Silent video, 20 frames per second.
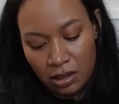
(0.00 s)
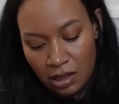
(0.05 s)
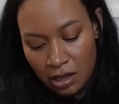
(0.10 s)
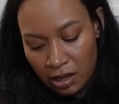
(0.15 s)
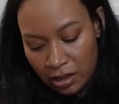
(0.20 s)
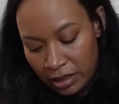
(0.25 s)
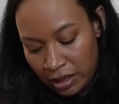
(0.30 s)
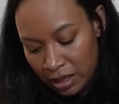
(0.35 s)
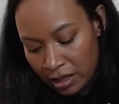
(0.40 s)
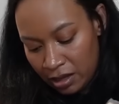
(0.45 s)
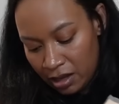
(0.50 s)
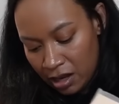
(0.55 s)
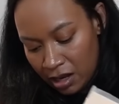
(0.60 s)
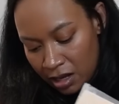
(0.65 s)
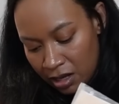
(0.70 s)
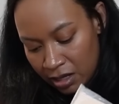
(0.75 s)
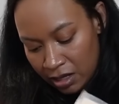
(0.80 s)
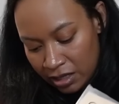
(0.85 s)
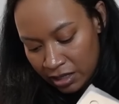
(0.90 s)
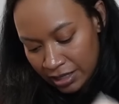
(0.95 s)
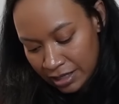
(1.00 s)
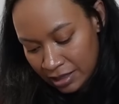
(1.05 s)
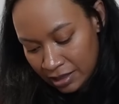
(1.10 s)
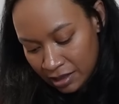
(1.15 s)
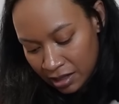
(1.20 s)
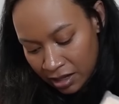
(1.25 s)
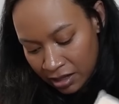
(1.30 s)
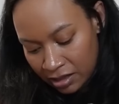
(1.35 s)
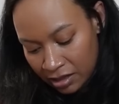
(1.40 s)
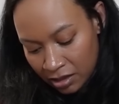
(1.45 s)
I think I
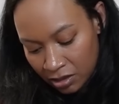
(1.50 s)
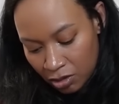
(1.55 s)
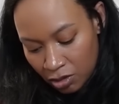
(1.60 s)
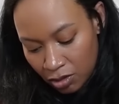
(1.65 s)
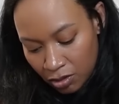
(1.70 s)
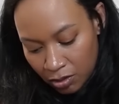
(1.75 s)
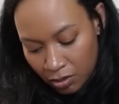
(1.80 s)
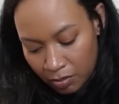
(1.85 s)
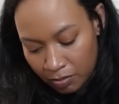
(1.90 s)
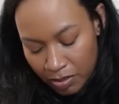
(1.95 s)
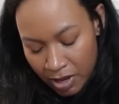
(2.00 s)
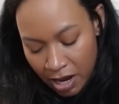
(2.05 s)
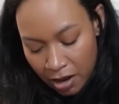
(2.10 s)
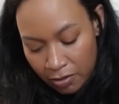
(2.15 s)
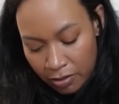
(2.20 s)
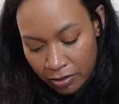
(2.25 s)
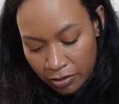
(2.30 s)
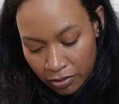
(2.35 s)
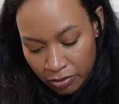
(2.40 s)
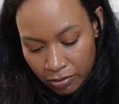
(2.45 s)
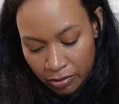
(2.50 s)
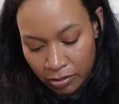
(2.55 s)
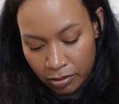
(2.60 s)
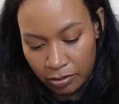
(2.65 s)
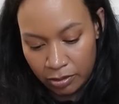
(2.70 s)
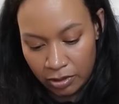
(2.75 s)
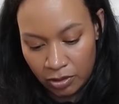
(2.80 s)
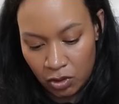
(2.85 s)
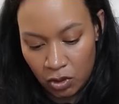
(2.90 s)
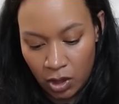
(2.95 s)
decided to power through
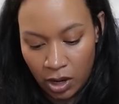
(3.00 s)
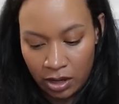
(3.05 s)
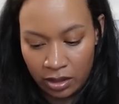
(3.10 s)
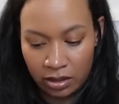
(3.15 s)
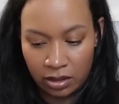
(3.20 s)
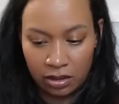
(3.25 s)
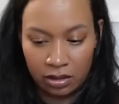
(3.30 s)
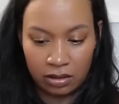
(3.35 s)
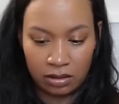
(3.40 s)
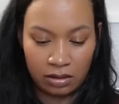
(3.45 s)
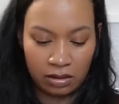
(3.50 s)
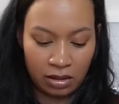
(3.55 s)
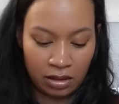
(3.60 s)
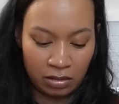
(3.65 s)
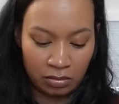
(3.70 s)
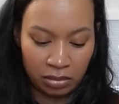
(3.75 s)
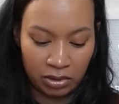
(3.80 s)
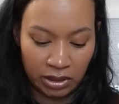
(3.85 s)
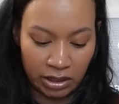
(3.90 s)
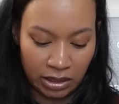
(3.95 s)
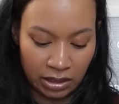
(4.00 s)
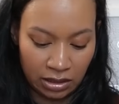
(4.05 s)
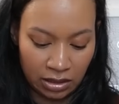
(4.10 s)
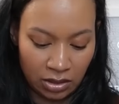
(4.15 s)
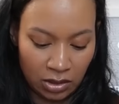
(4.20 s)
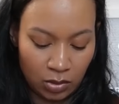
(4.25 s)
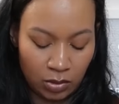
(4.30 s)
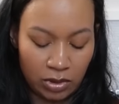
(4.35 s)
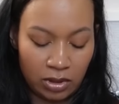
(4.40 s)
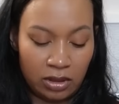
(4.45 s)
and try to complete
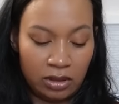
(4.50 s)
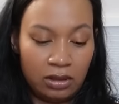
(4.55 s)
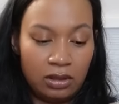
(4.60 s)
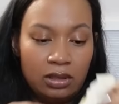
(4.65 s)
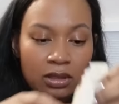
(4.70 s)
this one.